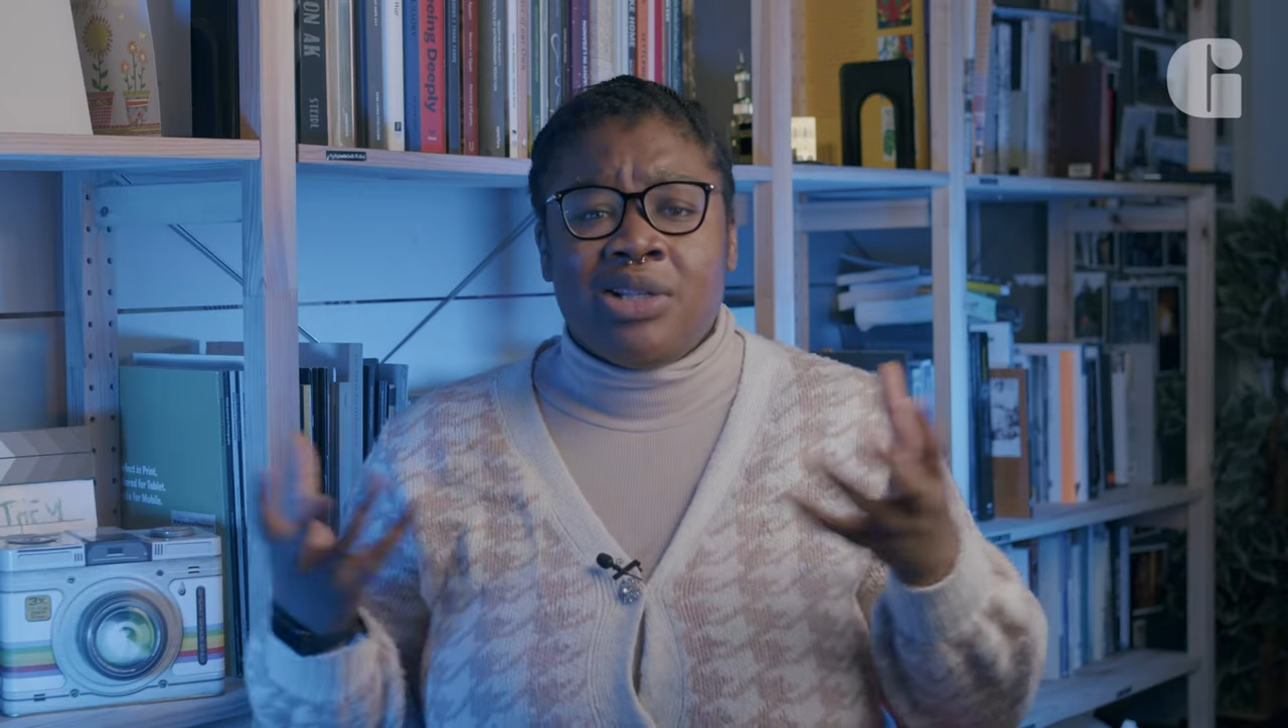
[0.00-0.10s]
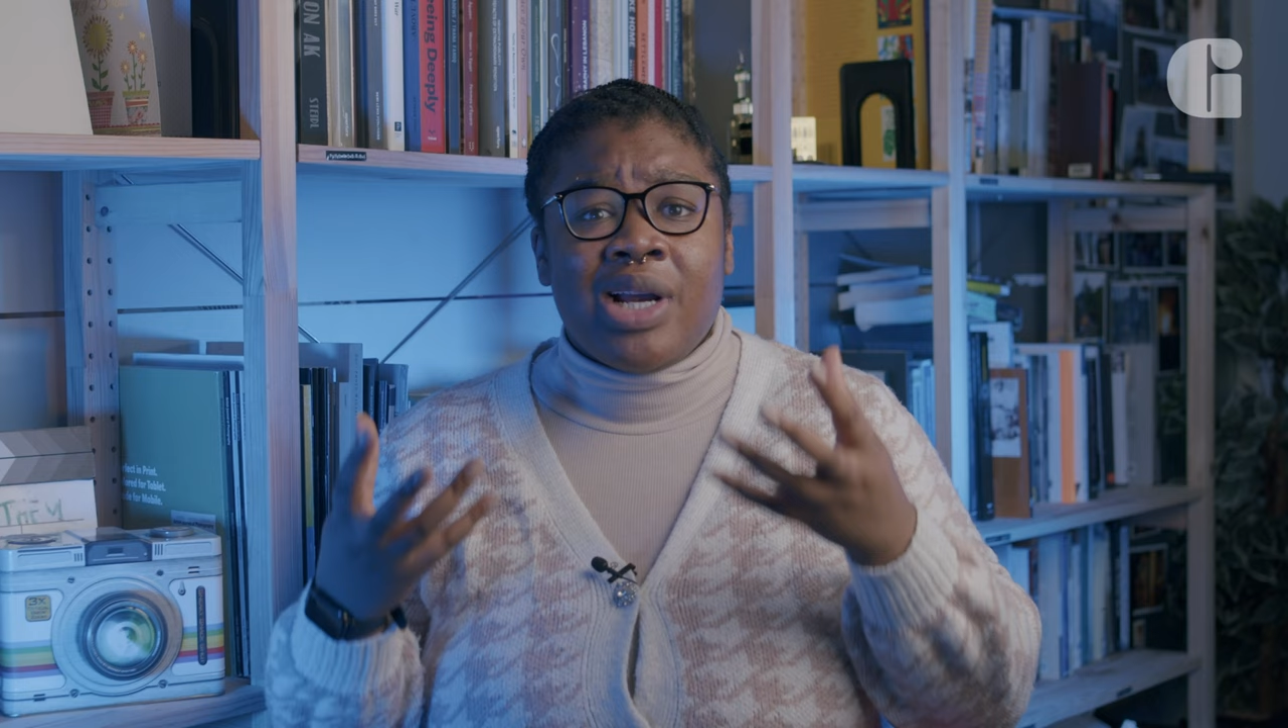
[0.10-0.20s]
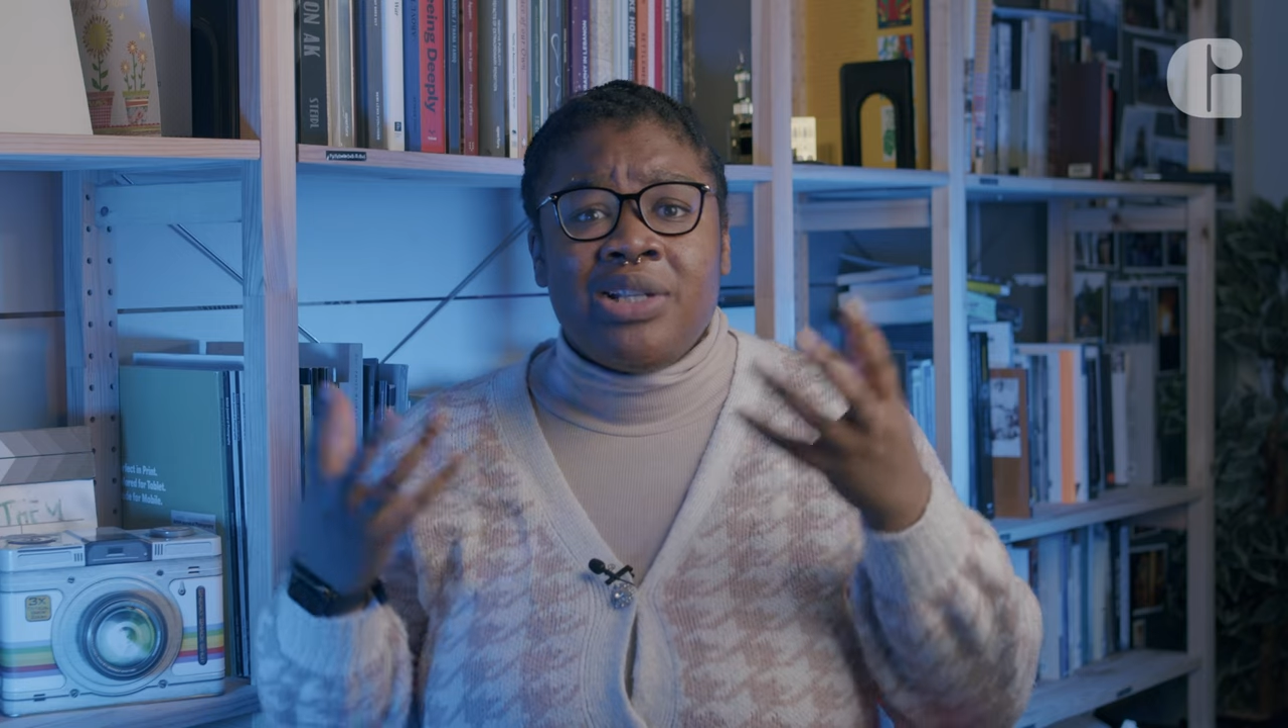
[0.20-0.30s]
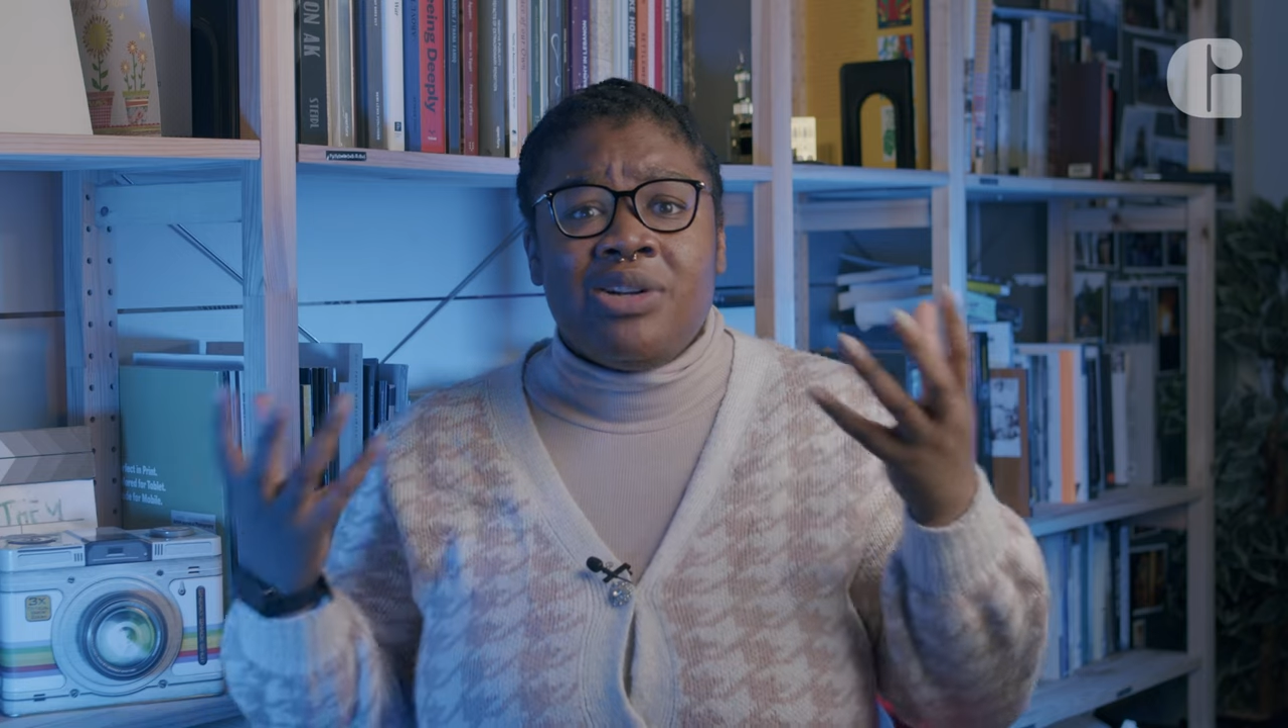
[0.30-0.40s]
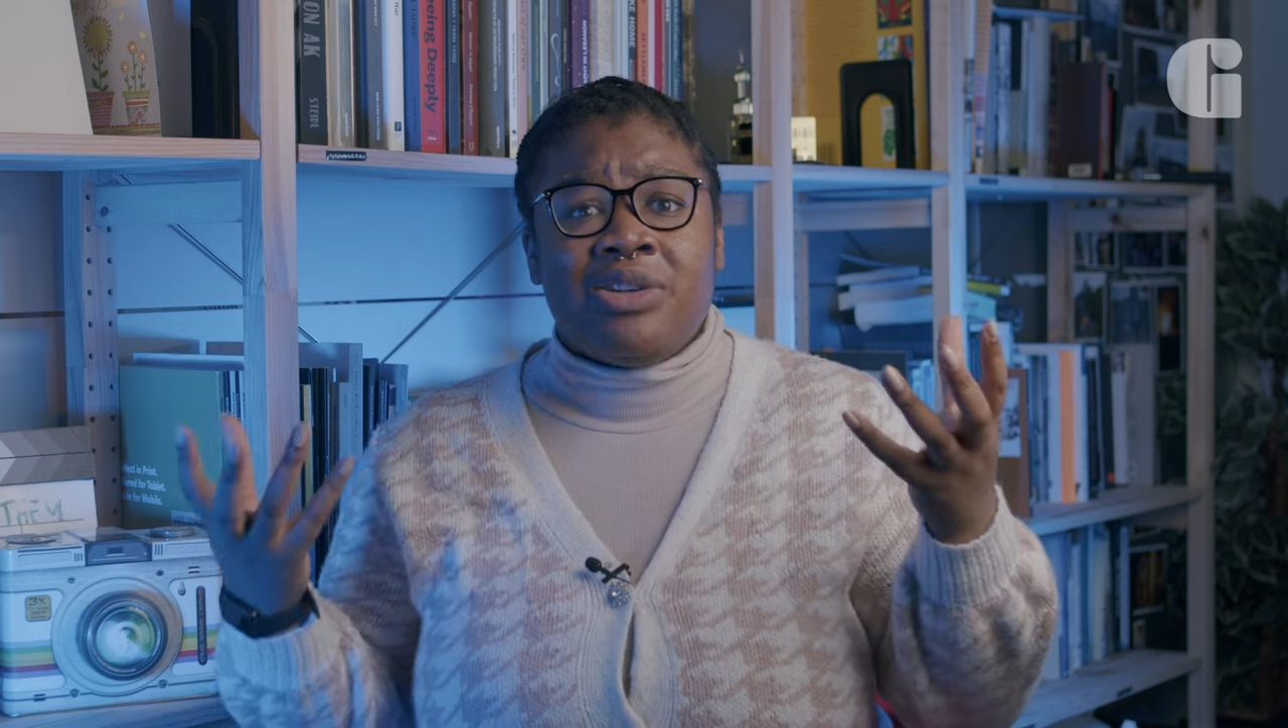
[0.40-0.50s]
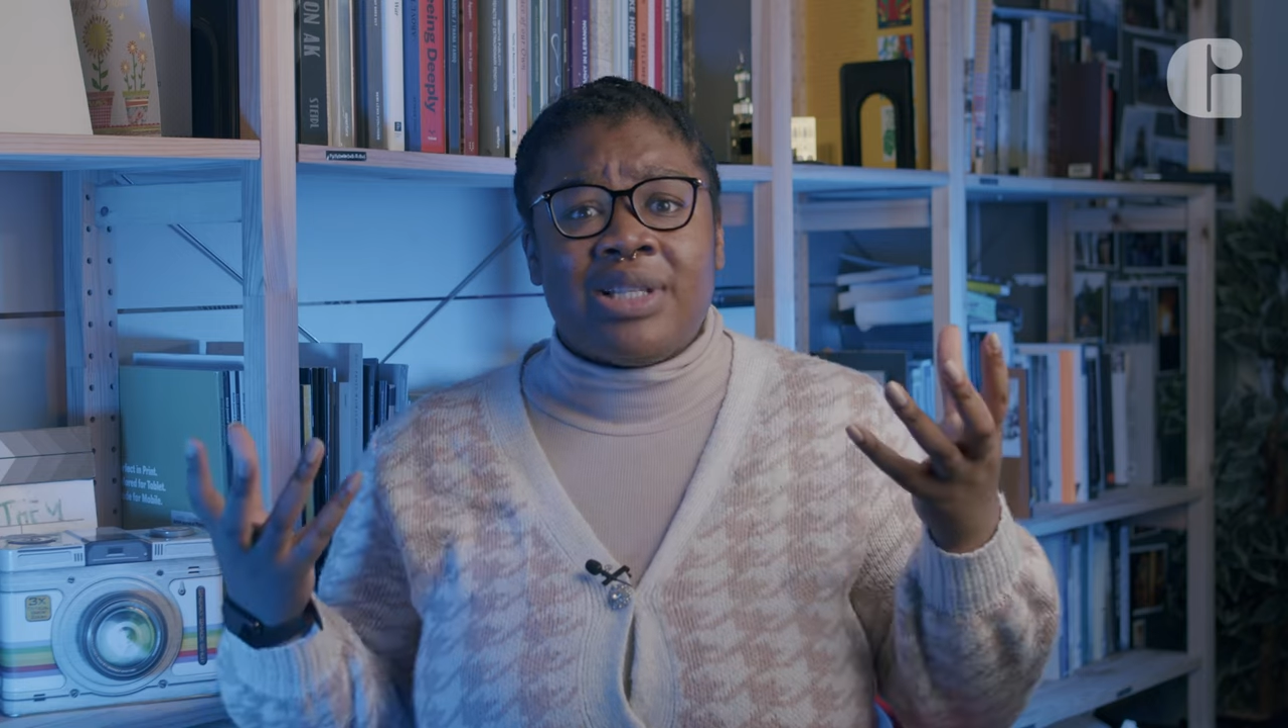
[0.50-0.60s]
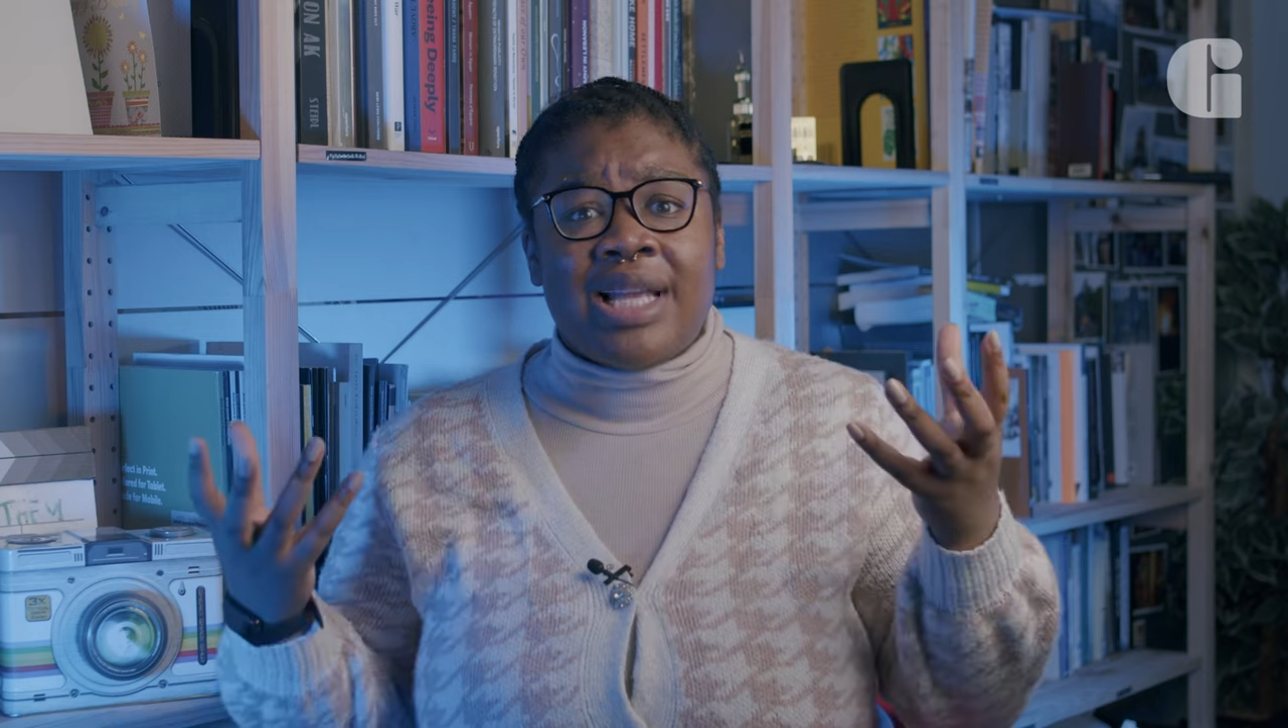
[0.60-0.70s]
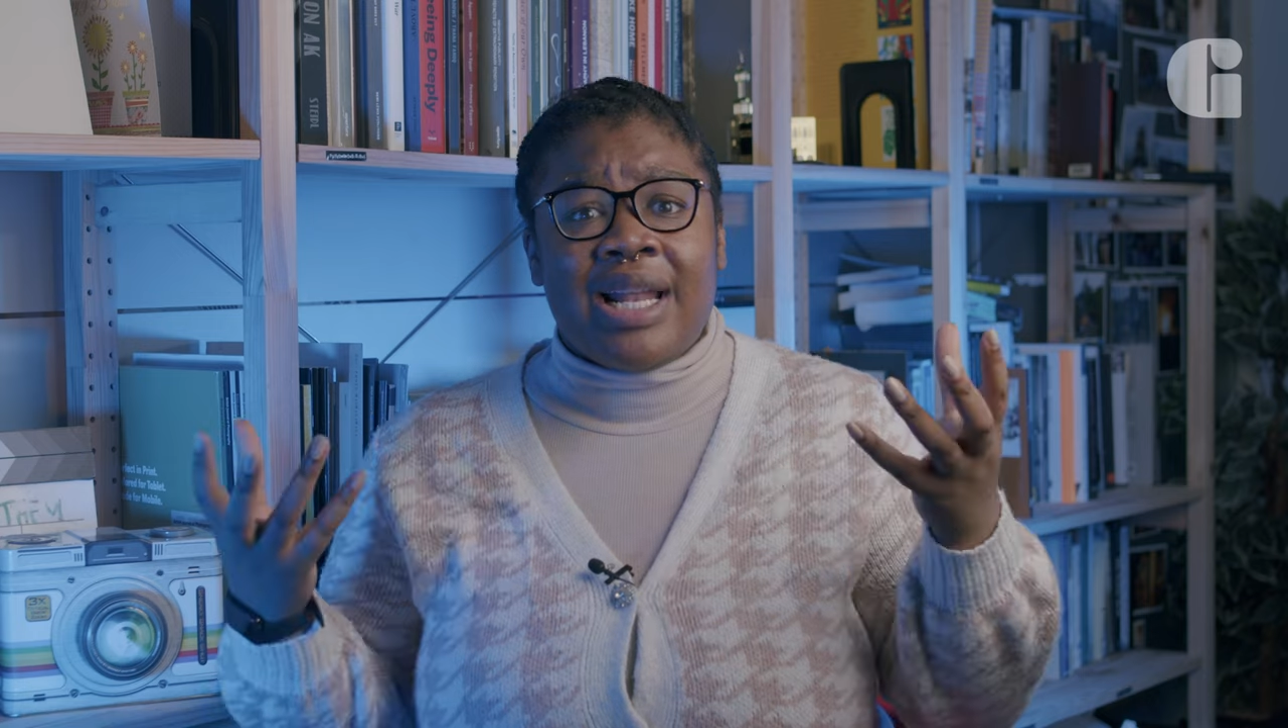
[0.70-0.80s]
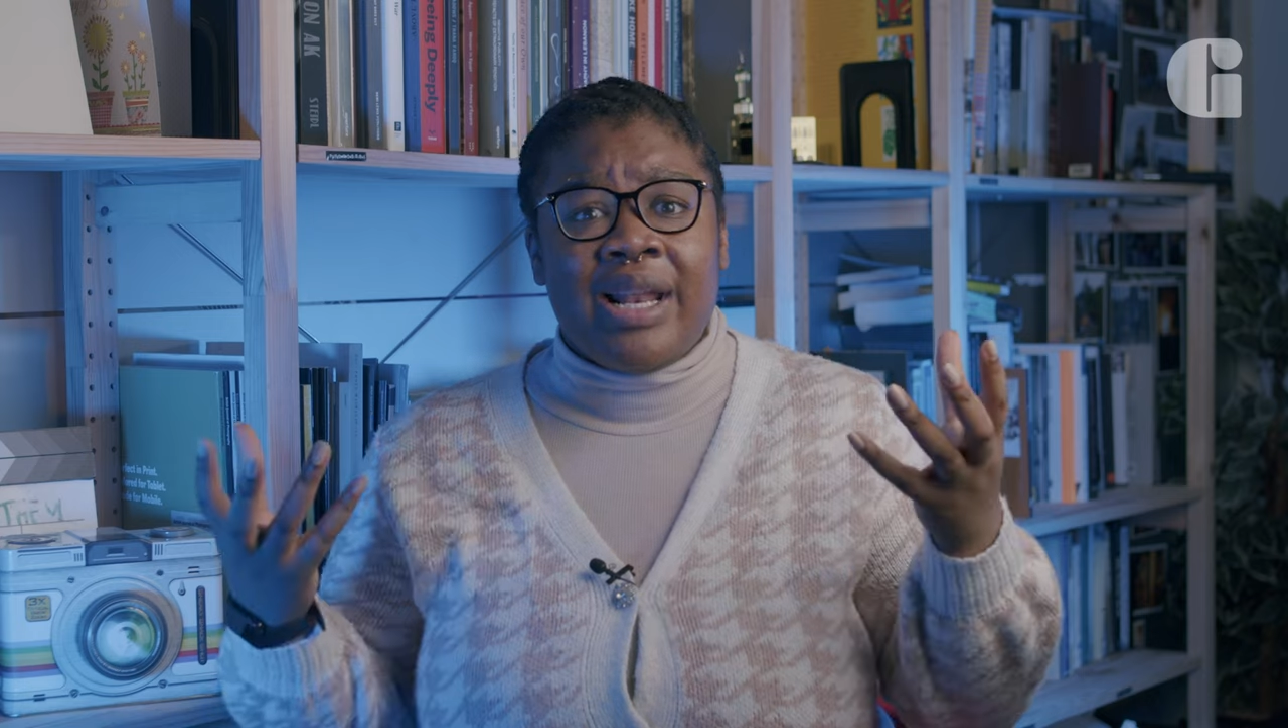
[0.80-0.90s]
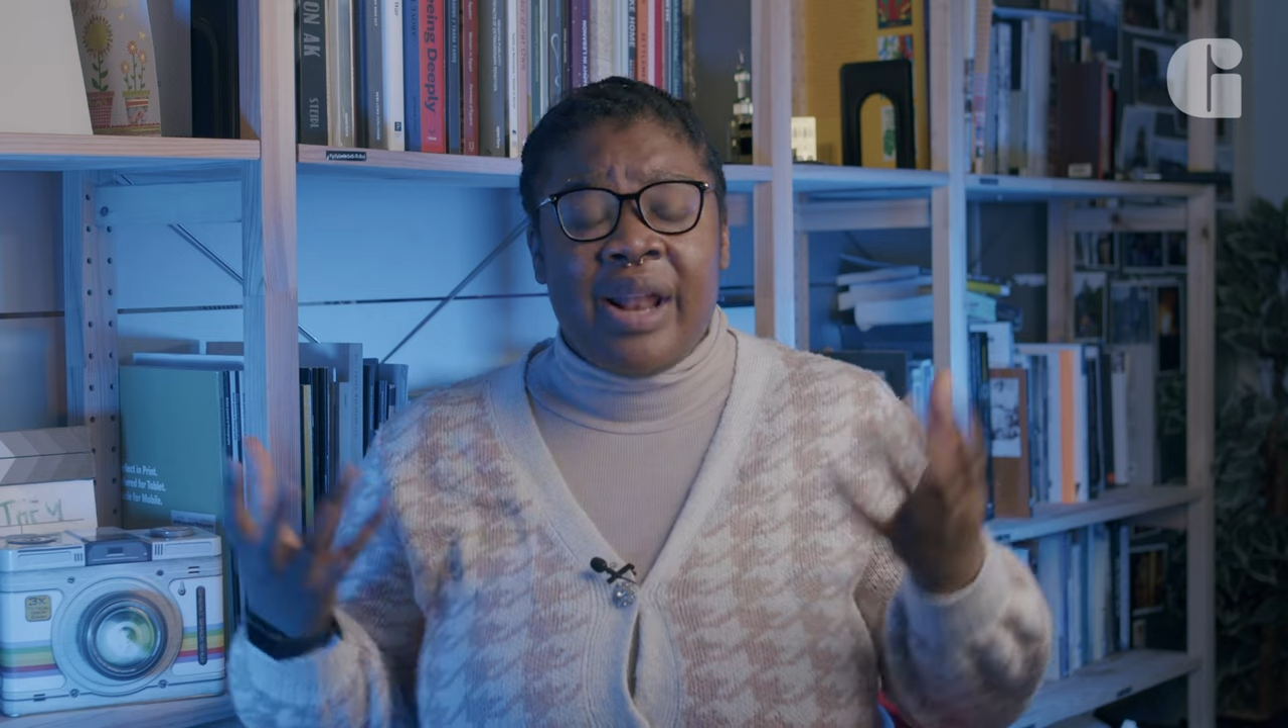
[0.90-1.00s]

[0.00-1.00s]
try to understand